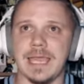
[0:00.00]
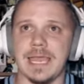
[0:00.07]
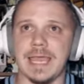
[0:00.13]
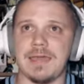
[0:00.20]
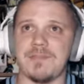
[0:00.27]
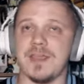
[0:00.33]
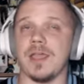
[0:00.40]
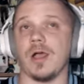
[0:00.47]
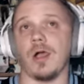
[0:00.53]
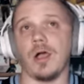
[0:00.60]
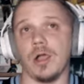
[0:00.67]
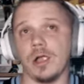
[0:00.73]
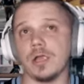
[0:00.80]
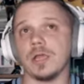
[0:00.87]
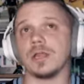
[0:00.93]
And they
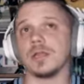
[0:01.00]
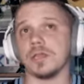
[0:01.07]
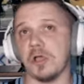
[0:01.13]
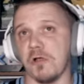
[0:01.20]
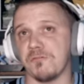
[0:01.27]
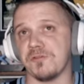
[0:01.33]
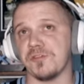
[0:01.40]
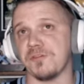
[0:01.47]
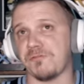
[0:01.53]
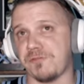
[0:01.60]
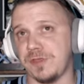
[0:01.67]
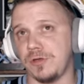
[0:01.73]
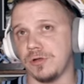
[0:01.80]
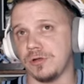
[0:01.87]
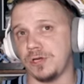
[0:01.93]
are going to go for the
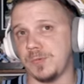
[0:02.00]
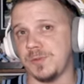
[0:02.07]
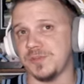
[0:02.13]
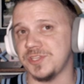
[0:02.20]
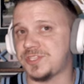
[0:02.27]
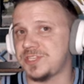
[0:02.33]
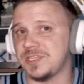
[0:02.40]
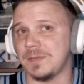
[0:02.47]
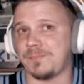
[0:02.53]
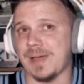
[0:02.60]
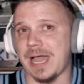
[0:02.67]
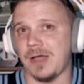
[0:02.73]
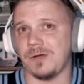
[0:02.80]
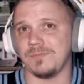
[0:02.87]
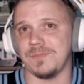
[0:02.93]
field goal, but this is
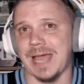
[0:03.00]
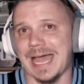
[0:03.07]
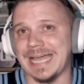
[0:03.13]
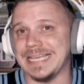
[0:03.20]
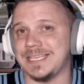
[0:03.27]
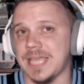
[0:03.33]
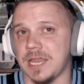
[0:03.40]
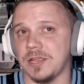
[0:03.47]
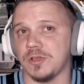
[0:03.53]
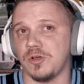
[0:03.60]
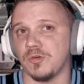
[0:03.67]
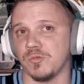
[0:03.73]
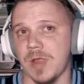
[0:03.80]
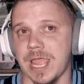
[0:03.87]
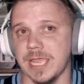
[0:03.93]
about
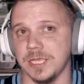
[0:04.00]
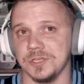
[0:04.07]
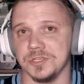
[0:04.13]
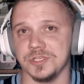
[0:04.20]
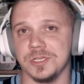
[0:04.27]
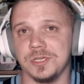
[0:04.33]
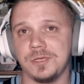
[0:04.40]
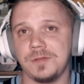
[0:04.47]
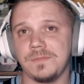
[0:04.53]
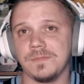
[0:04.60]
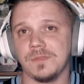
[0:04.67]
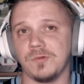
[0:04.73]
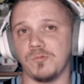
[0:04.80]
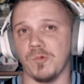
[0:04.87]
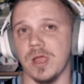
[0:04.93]
identical range
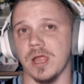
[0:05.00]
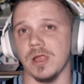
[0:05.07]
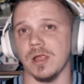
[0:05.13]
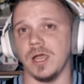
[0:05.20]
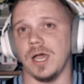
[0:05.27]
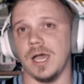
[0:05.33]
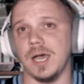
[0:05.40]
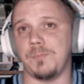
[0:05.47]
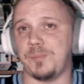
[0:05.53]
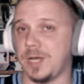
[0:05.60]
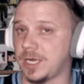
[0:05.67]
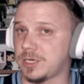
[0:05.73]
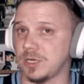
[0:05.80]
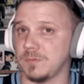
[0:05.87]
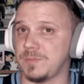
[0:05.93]
where
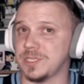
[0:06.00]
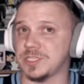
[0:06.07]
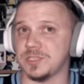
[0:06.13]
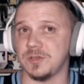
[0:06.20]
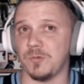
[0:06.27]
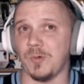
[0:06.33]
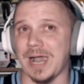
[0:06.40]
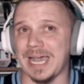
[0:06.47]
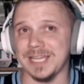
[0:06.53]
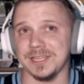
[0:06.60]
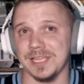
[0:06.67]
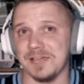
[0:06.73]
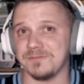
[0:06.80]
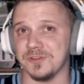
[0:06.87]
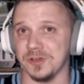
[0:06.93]
Butker missed it wide
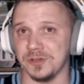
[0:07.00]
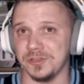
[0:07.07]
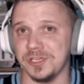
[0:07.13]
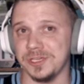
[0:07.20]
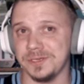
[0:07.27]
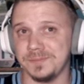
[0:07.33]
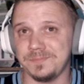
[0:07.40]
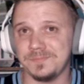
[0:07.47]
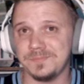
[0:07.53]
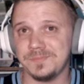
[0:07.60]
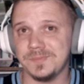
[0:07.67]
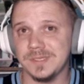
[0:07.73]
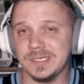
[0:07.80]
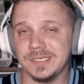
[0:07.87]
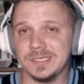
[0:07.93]
left earlier.
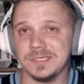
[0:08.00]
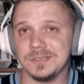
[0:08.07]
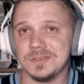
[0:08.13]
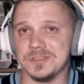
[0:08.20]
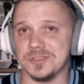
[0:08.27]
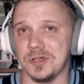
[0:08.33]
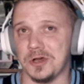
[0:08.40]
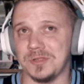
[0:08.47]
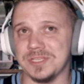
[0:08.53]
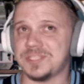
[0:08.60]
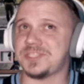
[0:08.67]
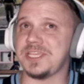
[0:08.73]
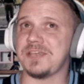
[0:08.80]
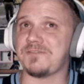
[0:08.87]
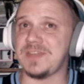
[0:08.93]
So let's
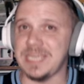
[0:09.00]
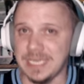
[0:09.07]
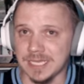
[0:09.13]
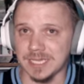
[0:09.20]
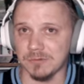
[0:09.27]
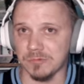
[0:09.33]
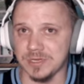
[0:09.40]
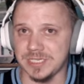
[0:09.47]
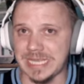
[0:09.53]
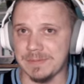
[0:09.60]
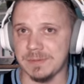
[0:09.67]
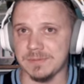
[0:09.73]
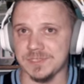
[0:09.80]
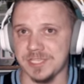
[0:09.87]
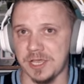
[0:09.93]
see if he can redeem
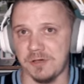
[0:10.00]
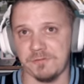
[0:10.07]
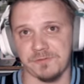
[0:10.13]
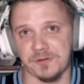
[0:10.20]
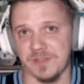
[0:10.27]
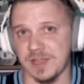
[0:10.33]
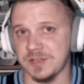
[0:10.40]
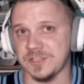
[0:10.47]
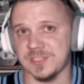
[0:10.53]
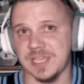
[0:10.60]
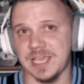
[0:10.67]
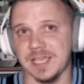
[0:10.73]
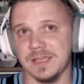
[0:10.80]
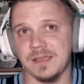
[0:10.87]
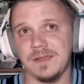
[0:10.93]
himself. For their
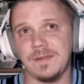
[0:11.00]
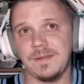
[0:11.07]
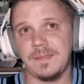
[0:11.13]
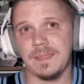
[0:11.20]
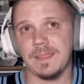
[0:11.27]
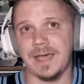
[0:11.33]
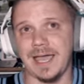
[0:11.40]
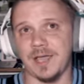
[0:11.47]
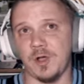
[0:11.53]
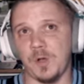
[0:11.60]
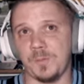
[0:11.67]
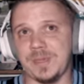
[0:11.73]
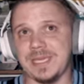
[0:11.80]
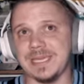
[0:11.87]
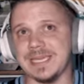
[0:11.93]
sake, I
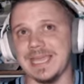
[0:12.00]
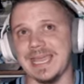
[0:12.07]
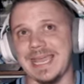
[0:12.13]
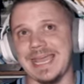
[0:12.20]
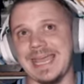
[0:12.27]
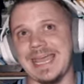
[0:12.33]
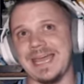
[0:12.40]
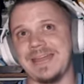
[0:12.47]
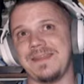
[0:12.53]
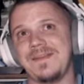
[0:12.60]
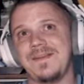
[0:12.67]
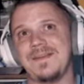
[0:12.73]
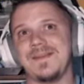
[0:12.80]
hope he can.